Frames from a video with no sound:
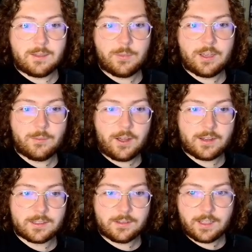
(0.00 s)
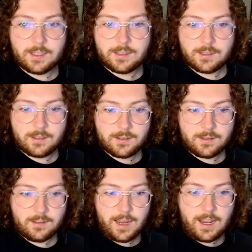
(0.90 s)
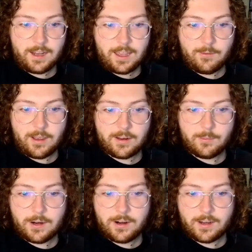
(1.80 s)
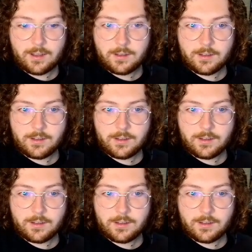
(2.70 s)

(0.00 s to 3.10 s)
big box of this. And it came out in America.